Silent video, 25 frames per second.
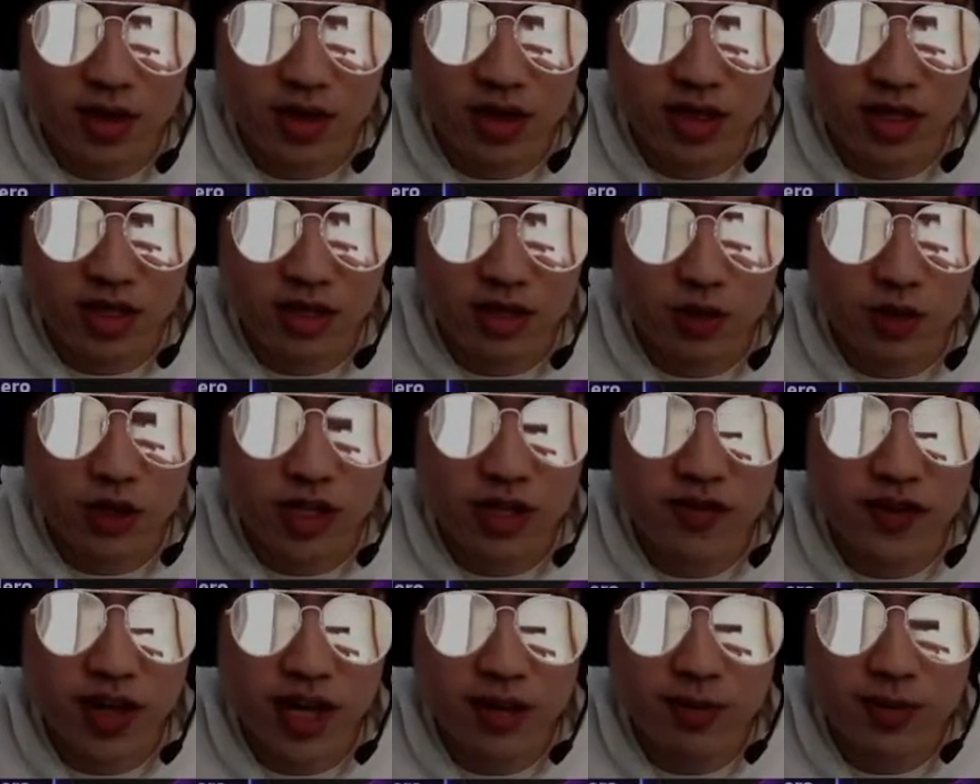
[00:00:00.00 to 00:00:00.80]
the
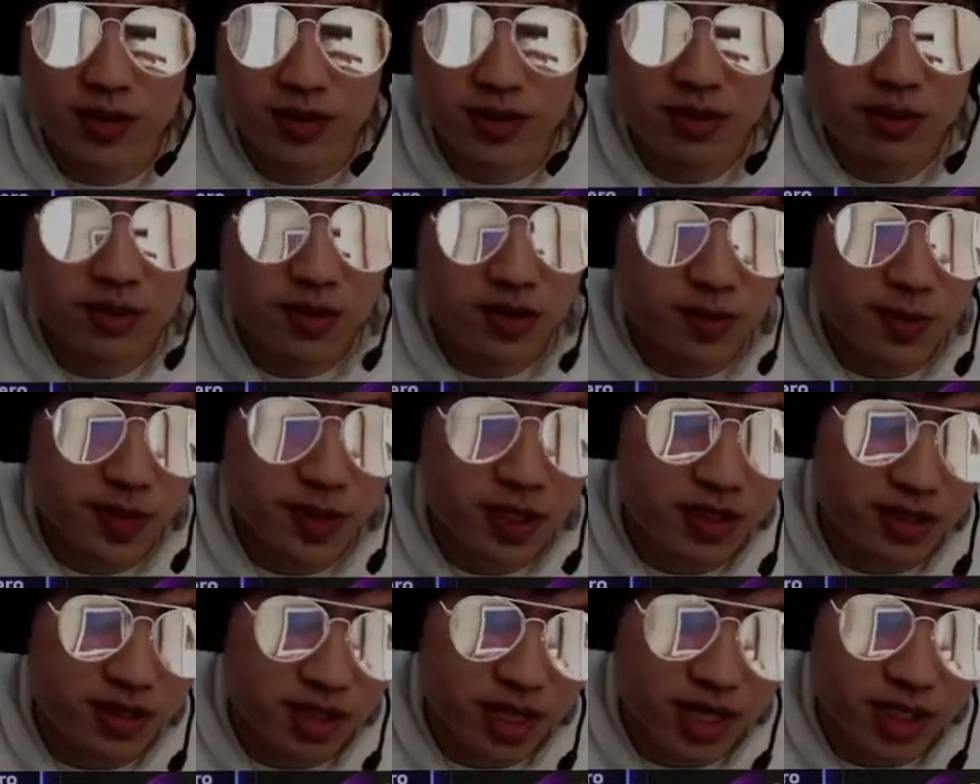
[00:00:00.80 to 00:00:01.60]
25% move speed
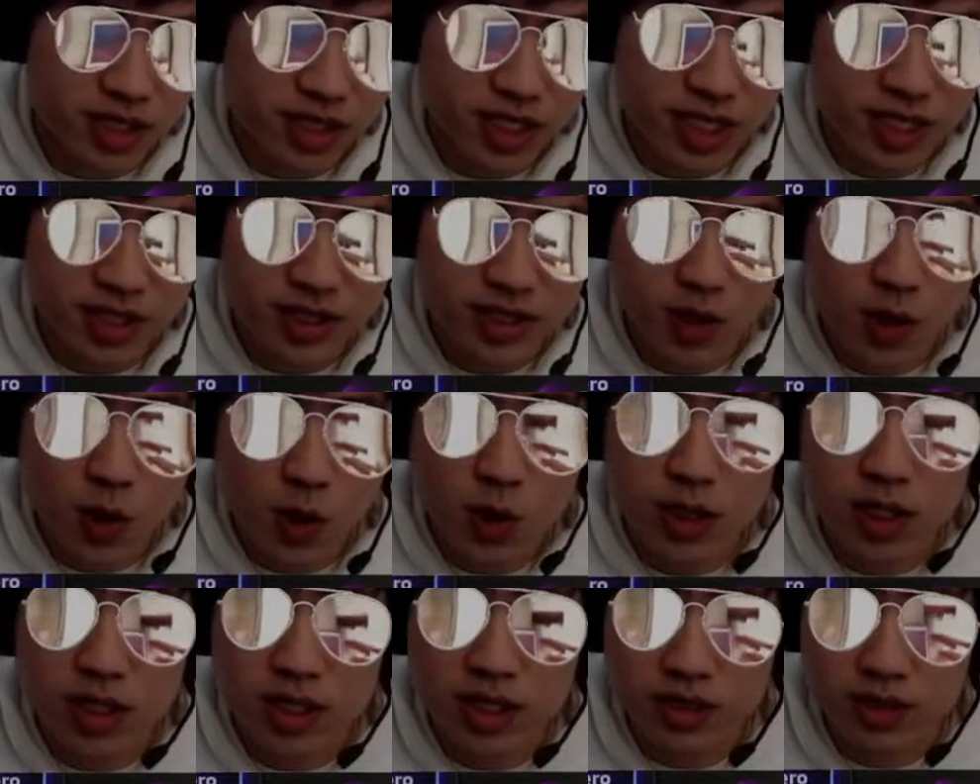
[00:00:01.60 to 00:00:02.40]
does not change,
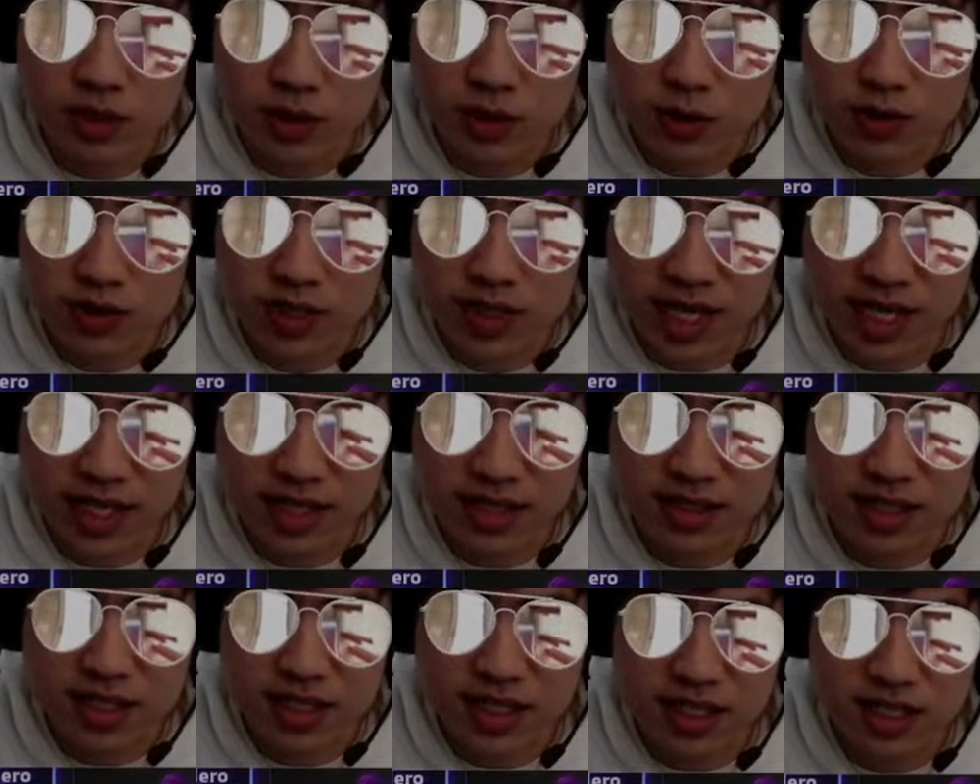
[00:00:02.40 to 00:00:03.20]
only the 2
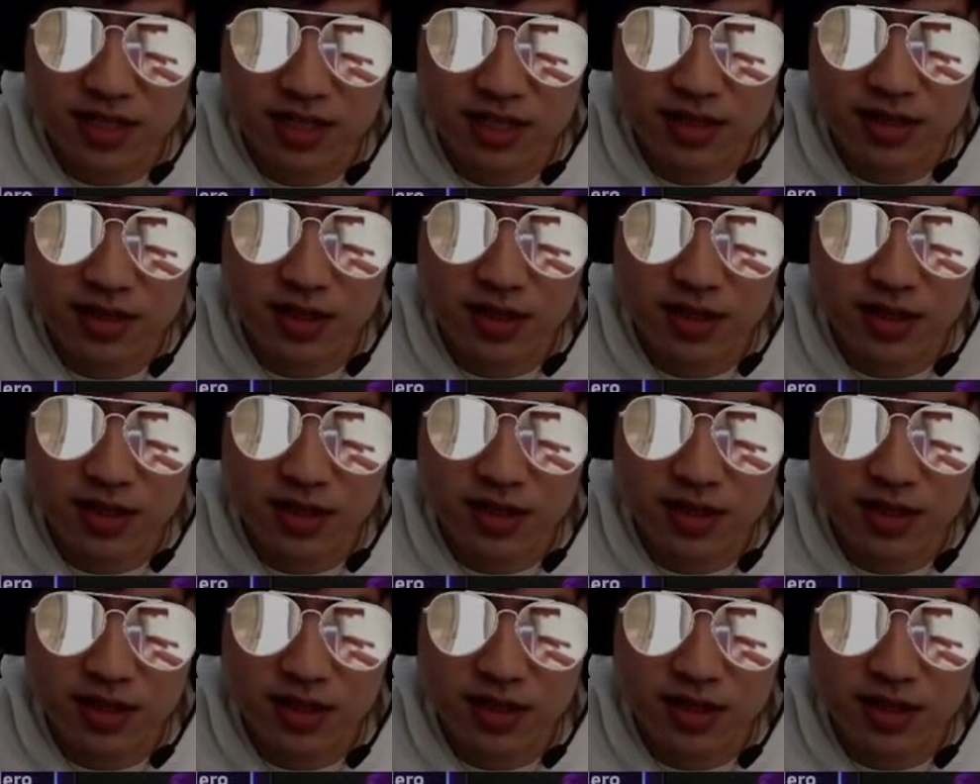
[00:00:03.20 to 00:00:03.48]
seconds changes.